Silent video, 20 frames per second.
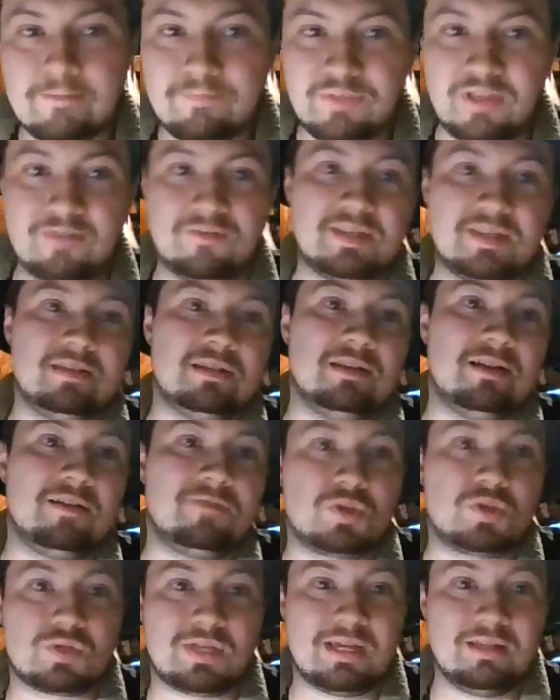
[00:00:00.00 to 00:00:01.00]
If it's hitting it
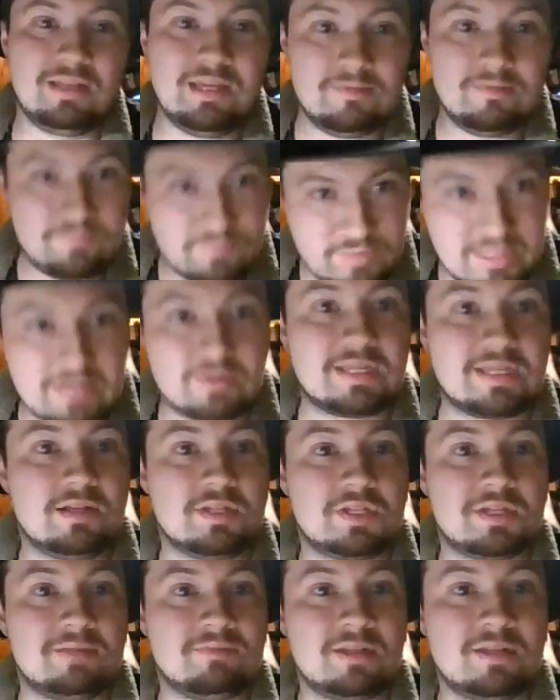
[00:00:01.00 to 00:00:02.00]
ever so slightly, that'll tell
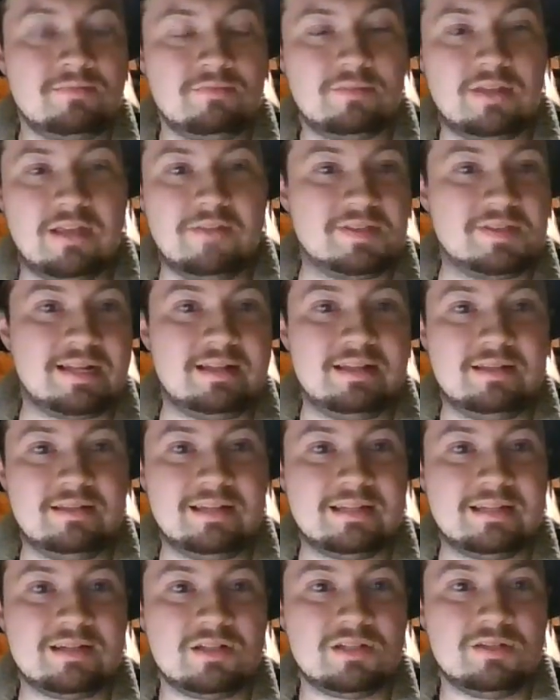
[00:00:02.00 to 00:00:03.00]
us something. If it's not hitting
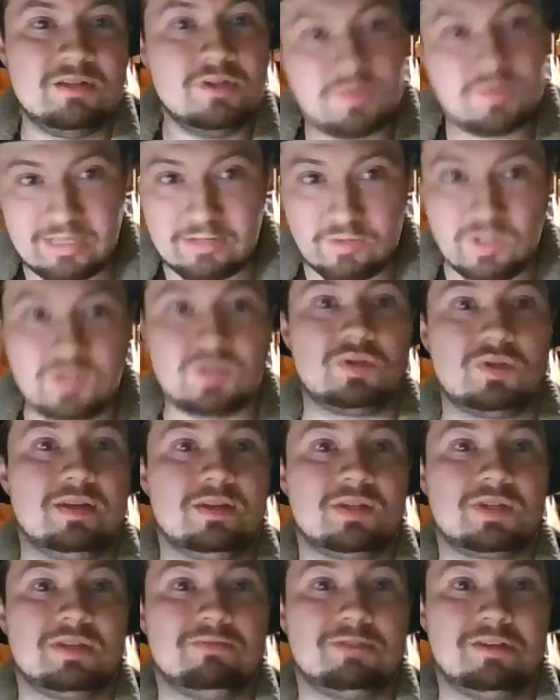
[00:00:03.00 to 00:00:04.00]
it at all, that'll also
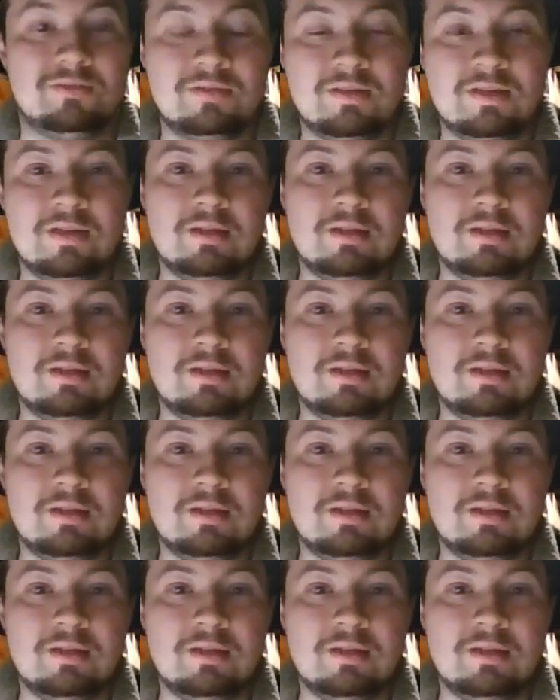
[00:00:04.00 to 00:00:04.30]
tell us something.